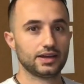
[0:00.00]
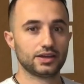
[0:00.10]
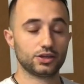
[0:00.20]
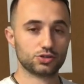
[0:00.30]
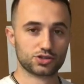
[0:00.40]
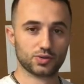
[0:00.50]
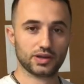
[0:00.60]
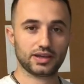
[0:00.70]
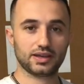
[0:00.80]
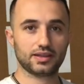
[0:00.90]

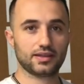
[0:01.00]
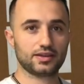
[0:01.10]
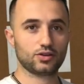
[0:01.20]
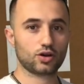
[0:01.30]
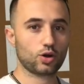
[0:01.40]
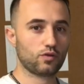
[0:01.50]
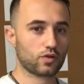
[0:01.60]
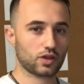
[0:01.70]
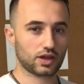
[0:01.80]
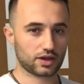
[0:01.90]
usually they don't go
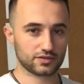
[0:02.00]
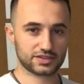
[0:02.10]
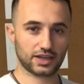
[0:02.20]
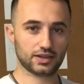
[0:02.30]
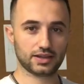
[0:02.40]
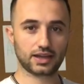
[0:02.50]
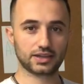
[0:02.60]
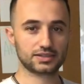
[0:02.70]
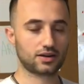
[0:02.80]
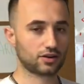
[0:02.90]
for a lot of sale. Like,
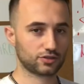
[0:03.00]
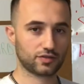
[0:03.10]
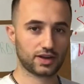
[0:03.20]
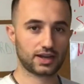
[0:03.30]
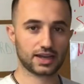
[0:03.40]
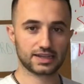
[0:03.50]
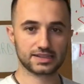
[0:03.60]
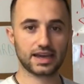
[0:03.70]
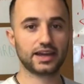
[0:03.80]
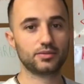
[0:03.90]
it's hard to find Nikes
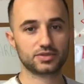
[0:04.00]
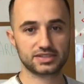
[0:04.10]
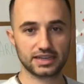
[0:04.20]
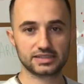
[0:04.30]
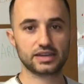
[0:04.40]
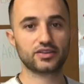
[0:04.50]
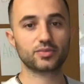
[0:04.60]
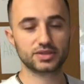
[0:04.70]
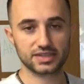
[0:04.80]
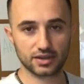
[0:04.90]
at 80%,
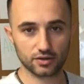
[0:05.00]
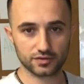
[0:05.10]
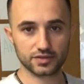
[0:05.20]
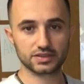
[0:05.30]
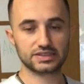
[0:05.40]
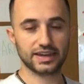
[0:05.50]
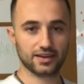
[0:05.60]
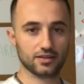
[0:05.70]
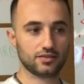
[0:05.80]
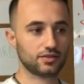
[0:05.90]
70% of
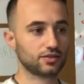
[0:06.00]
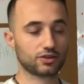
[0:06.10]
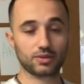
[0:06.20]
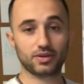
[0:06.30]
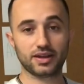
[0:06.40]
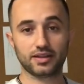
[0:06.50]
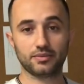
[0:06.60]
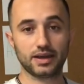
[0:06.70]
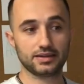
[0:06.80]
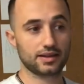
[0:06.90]
sale. You can buy
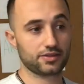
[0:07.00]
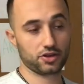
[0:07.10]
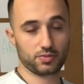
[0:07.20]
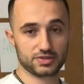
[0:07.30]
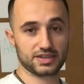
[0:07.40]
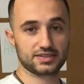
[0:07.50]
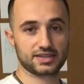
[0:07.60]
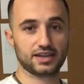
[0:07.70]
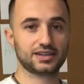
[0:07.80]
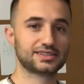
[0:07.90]
them at a 30%
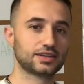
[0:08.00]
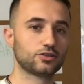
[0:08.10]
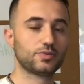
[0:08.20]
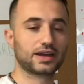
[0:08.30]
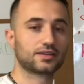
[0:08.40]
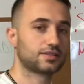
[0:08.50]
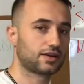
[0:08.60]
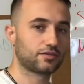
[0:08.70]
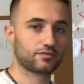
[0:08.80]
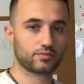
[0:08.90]
sale and still you make a
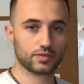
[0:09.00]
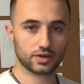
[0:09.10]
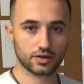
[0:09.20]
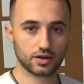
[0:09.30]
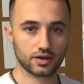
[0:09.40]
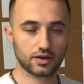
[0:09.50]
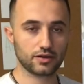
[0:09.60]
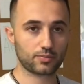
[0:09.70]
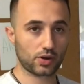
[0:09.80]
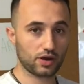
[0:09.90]
ton of
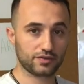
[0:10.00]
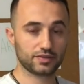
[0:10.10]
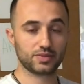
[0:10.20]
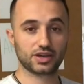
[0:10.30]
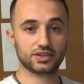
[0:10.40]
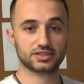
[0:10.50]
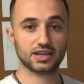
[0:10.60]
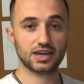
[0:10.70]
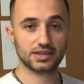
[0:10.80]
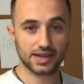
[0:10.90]
profit, because
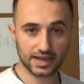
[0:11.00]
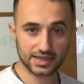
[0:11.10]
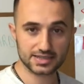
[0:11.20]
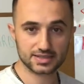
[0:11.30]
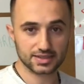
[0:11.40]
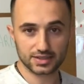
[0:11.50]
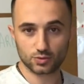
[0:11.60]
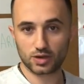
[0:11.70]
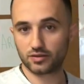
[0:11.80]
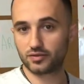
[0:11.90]
Nike is
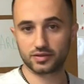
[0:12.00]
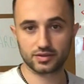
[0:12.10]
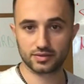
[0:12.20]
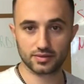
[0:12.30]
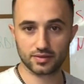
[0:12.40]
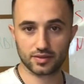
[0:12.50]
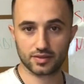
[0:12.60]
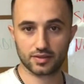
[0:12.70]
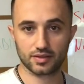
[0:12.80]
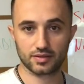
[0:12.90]
one of
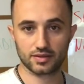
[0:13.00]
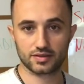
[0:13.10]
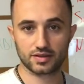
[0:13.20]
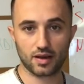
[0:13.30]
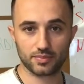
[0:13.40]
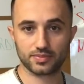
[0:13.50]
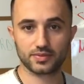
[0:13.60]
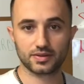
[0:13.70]
the top